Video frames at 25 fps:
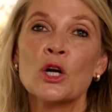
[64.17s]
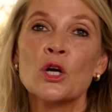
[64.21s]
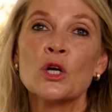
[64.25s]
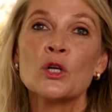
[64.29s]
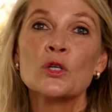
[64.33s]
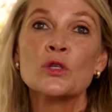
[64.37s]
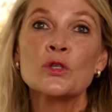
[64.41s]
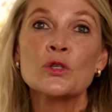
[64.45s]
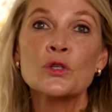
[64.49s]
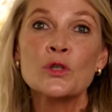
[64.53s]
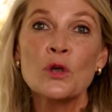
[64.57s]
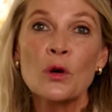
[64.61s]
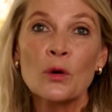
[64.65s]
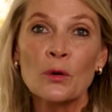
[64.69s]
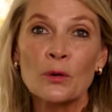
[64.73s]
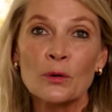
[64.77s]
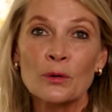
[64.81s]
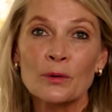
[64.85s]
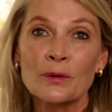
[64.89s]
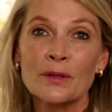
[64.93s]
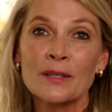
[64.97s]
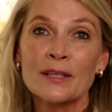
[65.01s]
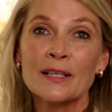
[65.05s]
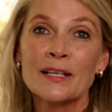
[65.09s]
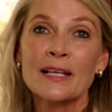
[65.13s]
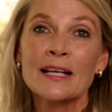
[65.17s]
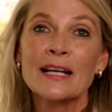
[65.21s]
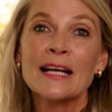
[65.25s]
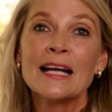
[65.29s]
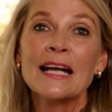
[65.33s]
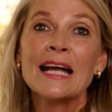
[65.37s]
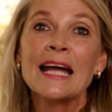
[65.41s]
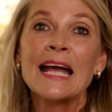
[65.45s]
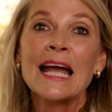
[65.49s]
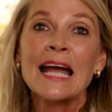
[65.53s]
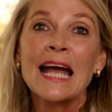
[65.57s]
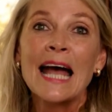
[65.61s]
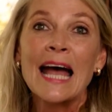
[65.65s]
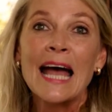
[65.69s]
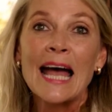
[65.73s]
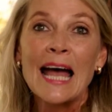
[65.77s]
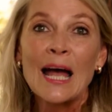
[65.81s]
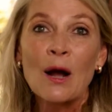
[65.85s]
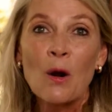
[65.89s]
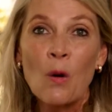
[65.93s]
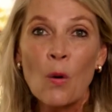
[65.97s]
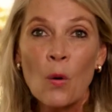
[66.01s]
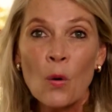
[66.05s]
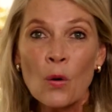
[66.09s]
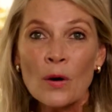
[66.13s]
So,
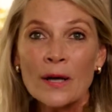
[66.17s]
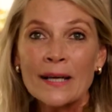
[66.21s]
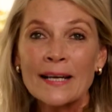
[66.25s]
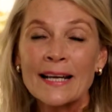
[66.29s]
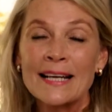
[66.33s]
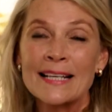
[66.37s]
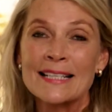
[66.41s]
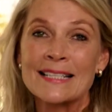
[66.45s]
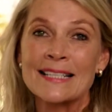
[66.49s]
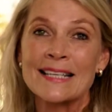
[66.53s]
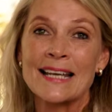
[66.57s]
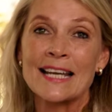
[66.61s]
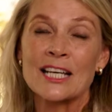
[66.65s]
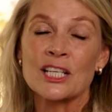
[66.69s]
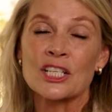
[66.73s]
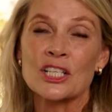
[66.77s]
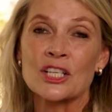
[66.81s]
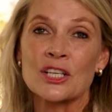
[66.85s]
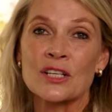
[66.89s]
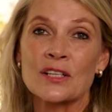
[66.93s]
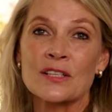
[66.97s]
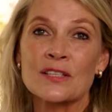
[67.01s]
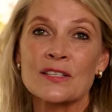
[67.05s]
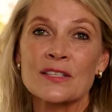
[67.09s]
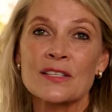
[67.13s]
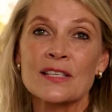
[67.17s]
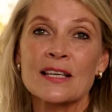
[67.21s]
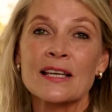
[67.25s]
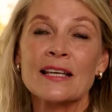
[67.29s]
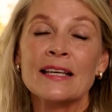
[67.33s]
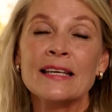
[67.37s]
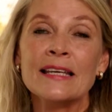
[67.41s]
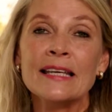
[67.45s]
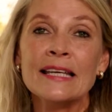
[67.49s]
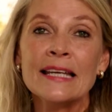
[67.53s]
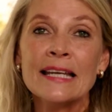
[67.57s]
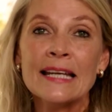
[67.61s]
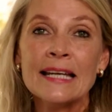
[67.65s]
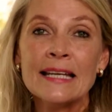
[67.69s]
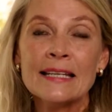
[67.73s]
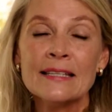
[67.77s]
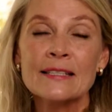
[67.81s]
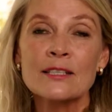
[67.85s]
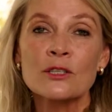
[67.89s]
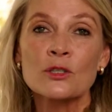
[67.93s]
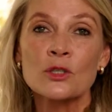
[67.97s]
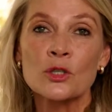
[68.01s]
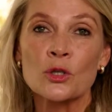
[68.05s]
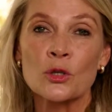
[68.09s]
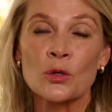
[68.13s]
organizations
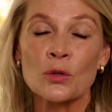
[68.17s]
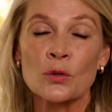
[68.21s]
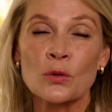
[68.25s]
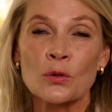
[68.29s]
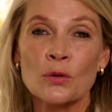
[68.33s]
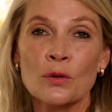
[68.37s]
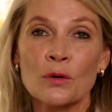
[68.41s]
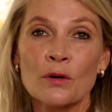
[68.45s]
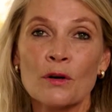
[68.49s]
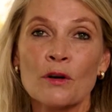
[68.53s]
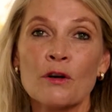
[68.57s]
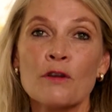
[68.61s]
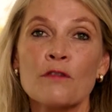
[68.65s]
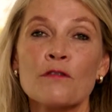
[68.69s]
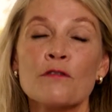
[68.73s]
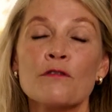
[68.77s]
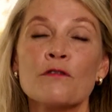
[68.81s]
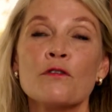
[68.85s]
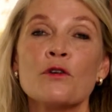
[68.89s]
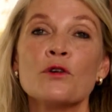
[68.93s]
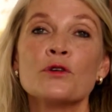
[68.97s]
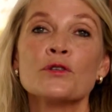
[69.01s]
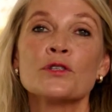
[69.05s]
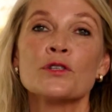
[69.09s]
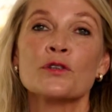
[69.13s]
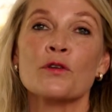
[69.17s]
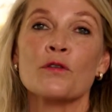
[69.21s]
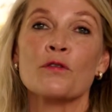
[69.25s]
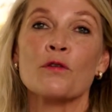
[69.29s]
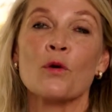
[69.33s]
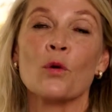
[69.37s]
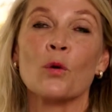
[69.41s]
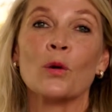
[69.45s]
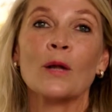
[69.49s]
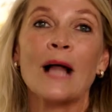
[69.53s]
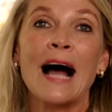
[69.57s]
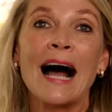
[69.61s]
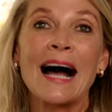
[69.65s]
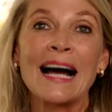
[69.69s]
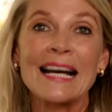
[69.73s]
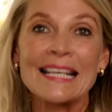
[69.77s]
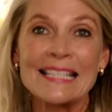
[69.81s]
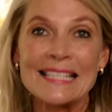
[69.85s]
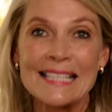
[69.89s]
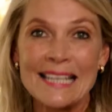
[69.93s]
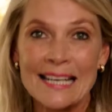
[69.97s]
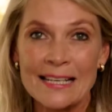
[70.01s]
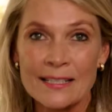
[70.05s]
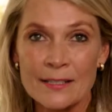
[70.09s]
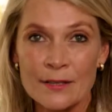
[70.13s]
need to, first of all,
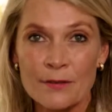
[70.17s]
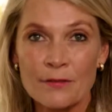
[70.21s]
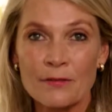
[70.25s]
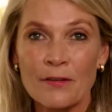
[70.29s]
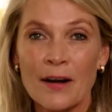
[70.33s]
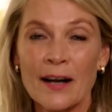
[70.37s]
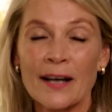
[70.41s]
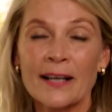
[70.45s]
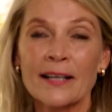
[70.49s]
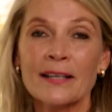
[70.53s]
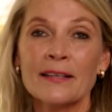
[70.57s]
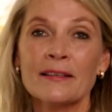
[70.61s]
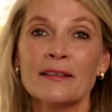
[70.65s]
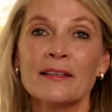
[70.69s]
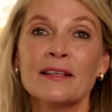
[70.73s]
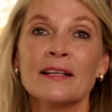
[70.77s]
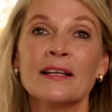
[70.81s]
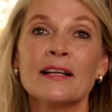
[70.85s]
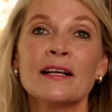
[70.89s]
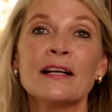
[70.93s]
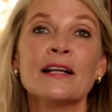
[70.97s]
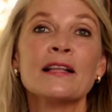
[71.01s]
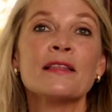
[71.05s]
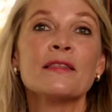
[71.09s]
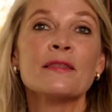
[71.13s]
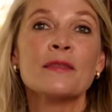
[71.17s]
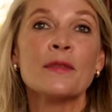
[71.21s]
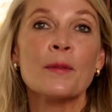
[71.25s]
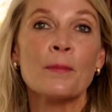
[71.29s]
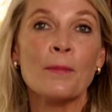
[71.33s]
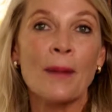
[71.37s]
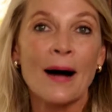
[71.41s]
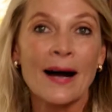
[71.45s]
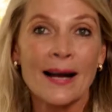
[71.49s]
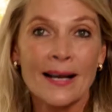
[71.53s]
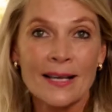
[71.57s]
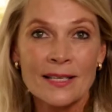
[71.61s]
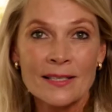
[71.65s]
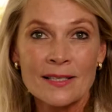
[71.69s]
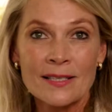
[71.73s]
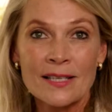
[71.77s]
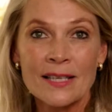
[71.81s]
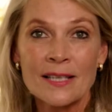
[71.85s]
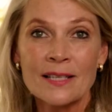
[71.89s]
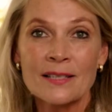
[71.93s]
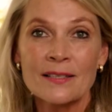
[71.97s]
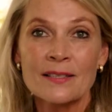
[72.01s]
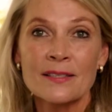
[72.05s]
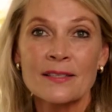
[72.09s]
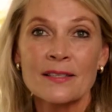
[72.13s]
identify the
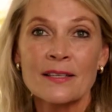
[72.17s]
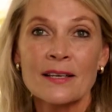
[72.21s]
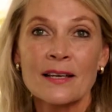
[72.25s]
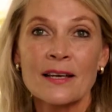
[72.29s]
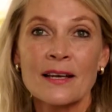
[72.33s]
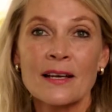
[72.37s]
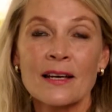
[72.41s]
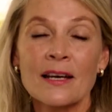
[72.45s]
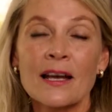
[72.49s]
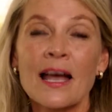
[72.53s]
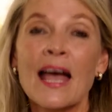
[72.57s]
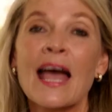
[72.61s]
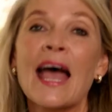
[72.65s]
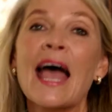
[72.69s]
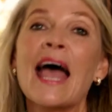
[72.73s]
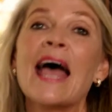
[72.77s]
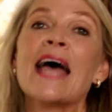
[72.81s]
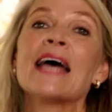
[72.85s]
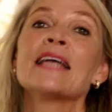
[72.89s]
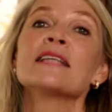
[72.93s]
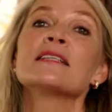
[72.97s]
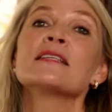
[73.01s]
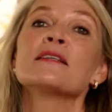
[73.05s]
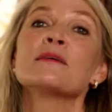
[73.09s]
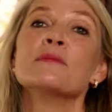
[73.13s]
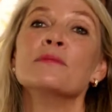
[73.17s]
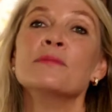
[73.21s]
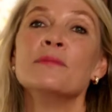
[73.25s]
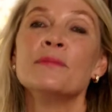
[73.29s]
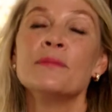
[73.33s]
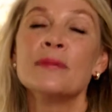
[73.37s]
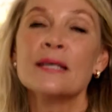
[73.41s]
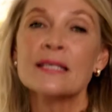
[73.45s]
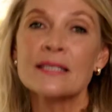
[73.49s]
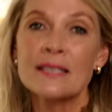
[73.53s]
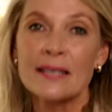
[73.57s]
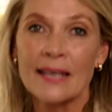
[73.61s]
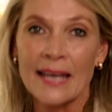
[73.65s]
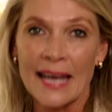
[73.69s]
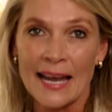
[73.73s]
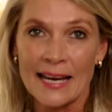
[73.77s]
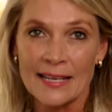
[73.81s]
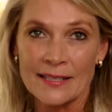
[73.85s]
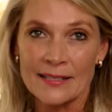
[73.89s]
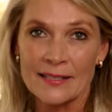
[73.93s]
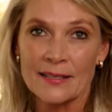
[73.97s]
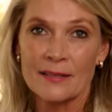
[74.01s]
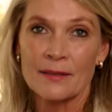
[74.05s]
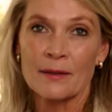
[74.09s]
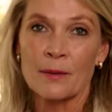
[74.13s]
biases and
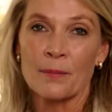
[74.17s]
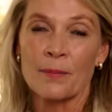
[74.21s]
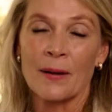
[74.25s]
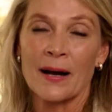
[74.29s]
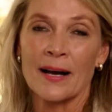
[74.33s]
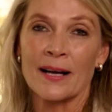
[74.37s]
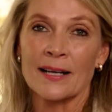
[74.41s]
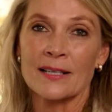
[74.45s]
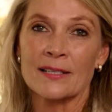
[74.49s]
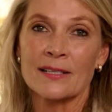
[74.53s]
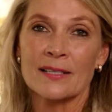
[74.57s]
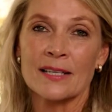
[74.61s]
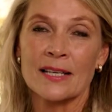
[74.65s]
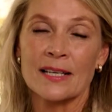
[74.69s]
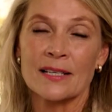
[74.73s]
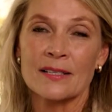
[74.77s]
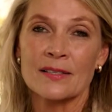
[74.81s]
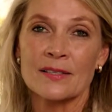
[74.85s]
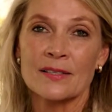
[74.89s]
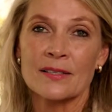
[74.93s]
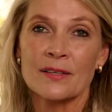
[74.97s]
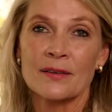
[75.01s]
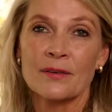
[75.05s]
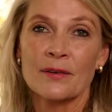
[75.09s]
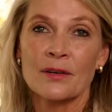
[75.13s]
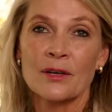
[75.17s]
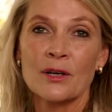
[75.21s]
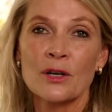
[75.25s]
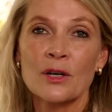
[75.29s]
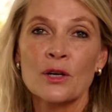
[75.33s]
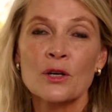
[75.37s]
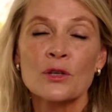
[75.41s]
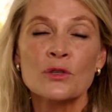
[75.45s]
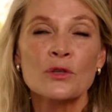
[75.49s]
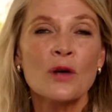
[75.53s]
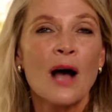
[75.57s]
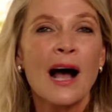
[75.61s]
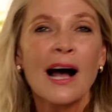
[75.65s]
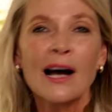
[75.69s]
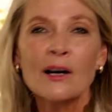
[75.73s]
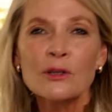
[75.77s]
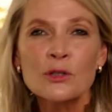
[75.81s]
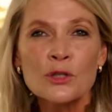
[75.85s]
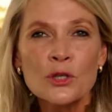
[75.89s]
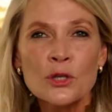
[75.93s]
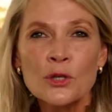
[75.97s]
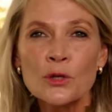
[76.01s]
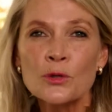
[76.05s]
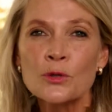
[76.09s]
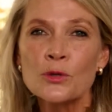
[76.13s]
mitigate the biases. So how
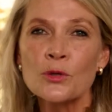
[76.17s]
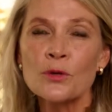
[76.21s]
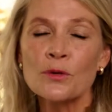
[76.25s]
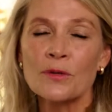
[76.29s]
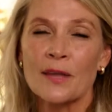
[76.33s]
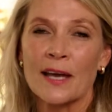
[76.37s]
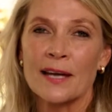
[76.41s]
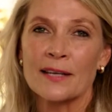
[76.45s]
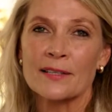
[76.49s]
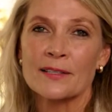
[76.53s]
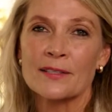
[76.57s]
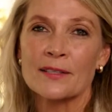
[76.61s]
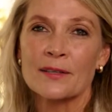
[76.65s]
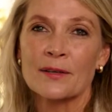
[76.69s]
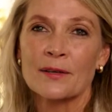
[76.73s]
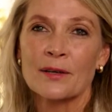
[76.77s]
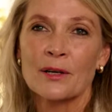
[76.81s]
do you do that?